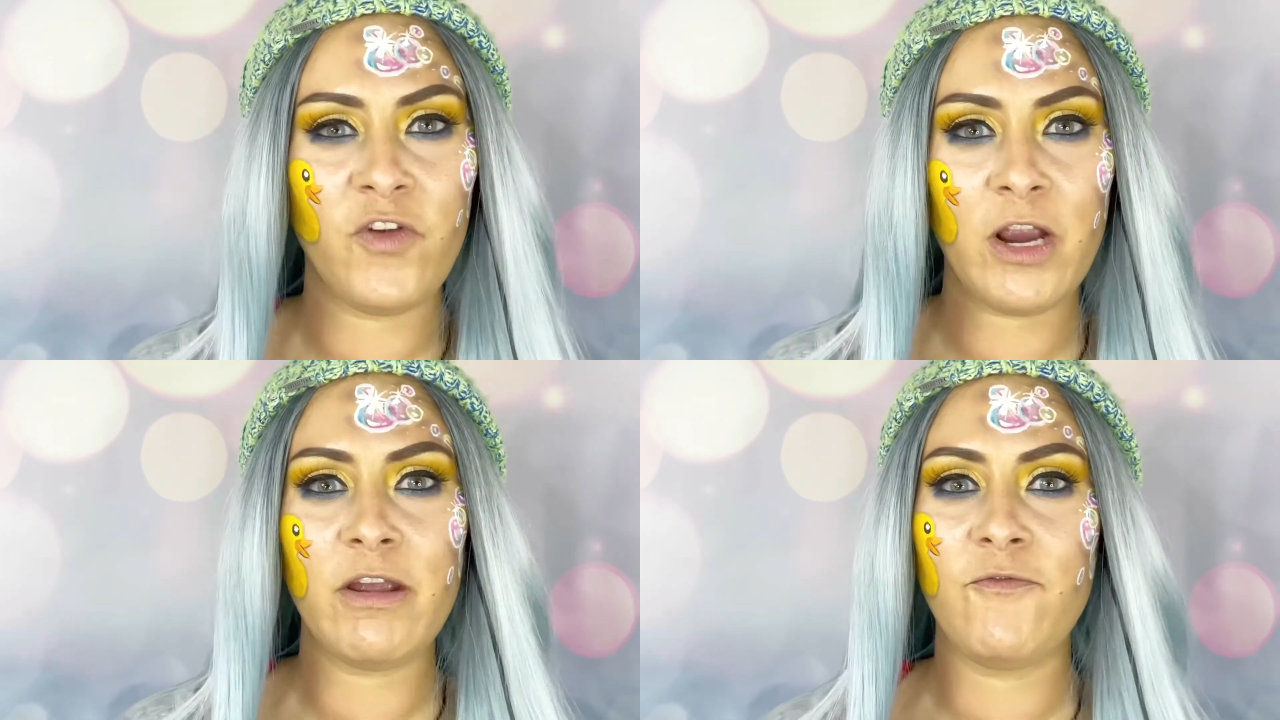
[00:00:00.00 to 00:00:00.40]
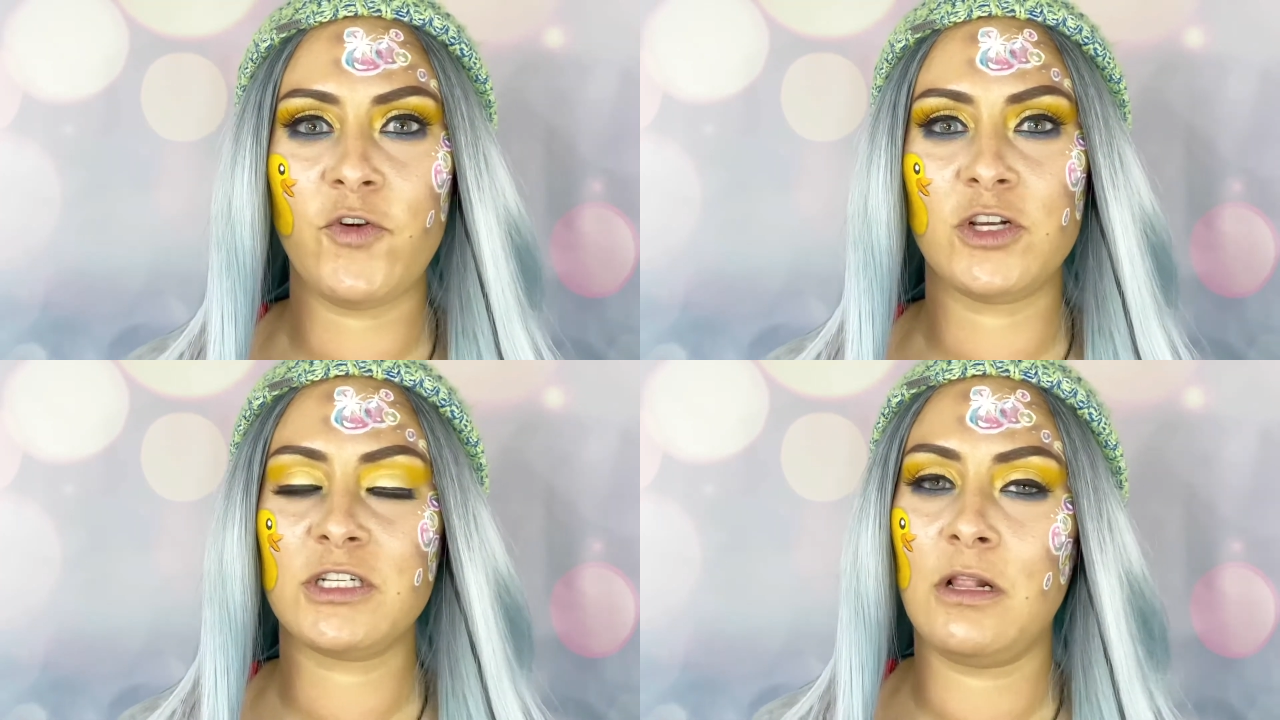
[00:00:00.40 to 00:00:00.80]
first
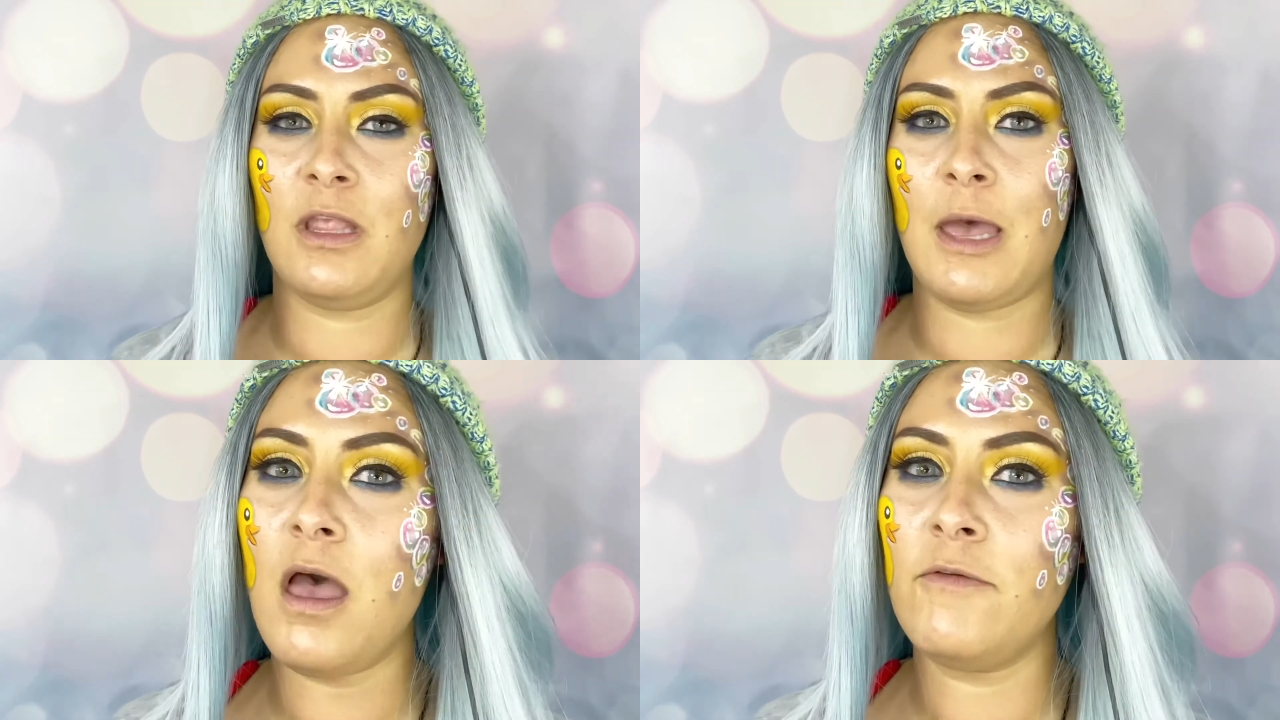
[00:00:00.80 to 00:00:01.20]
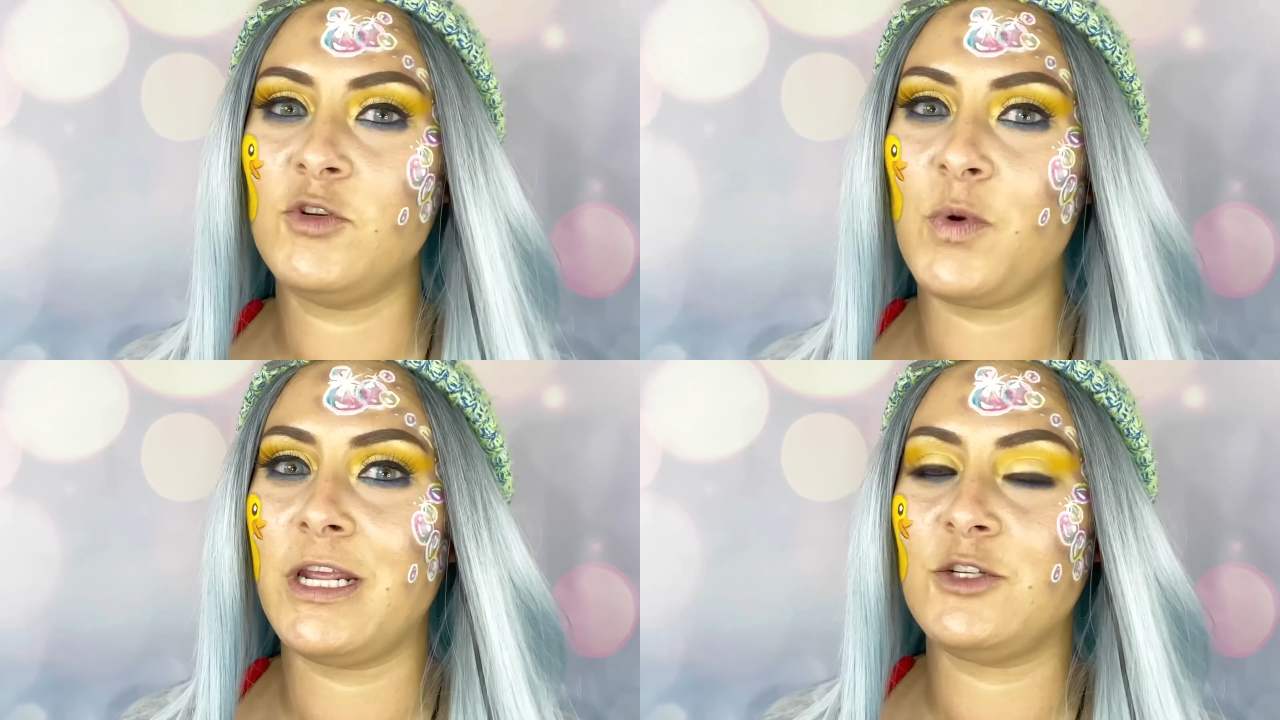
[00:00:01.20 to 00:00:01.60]
collab of
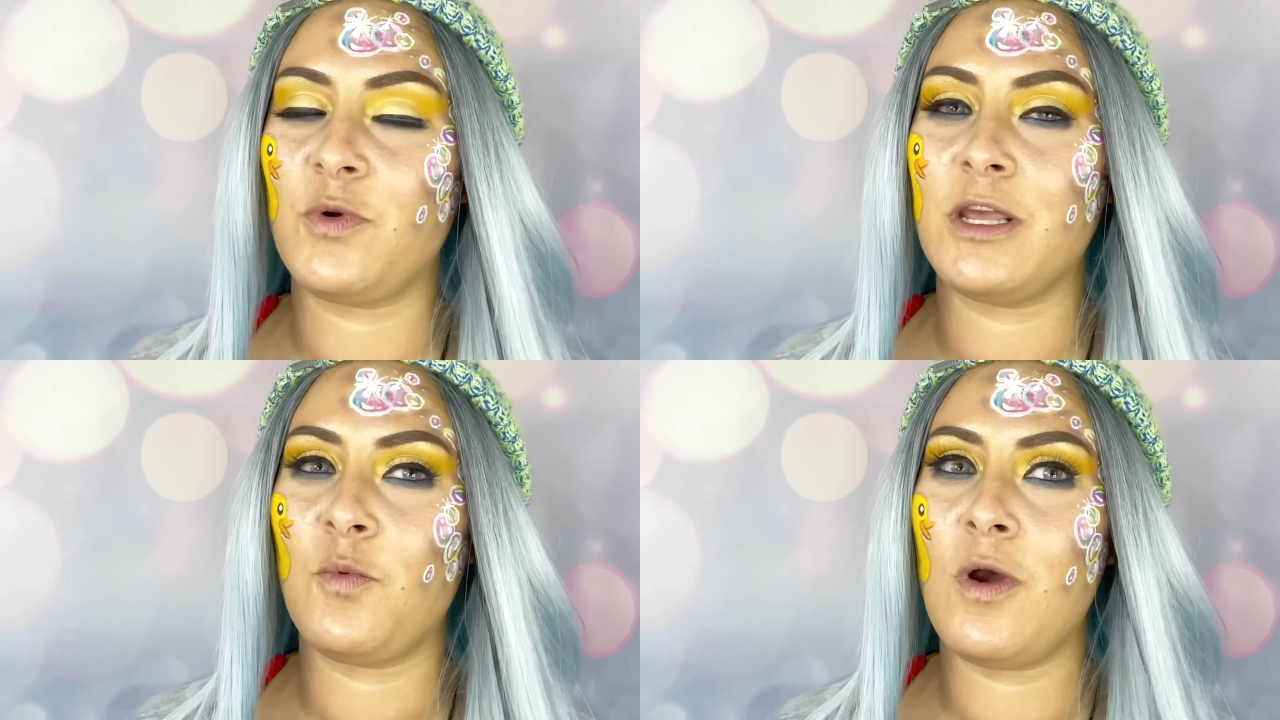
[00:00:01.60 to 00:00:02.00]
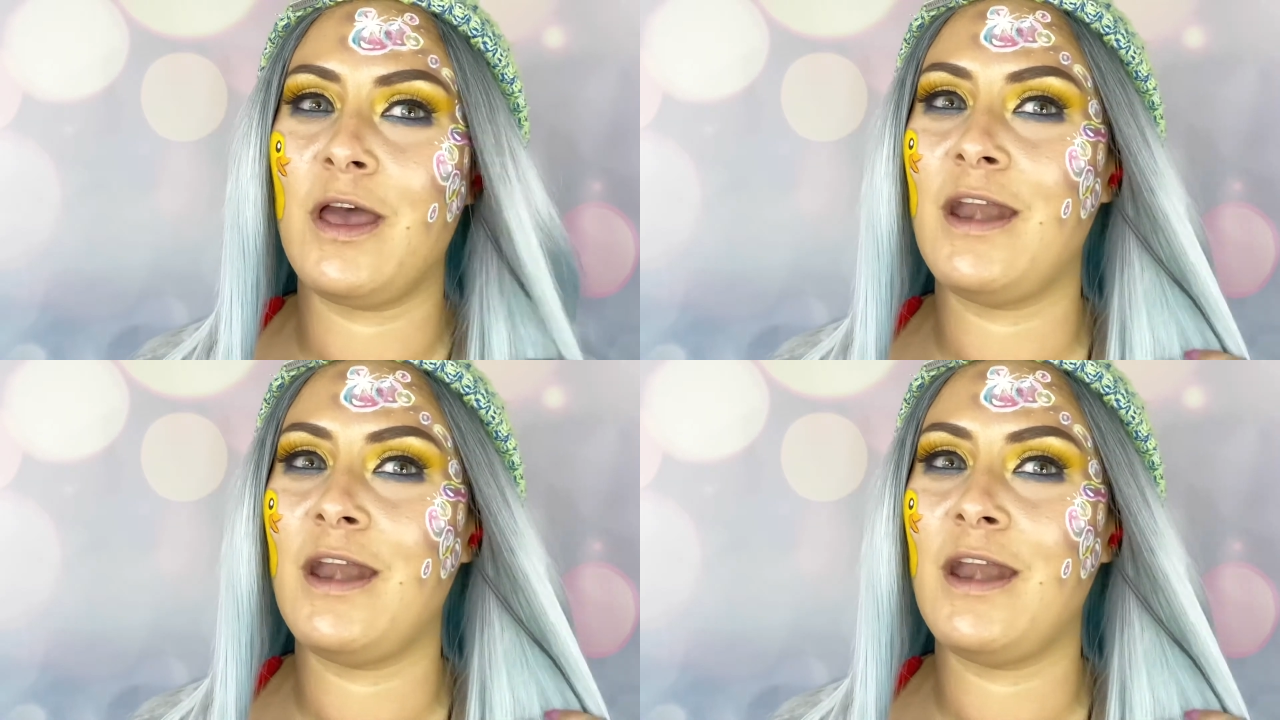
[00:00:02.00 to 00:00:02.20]
2021,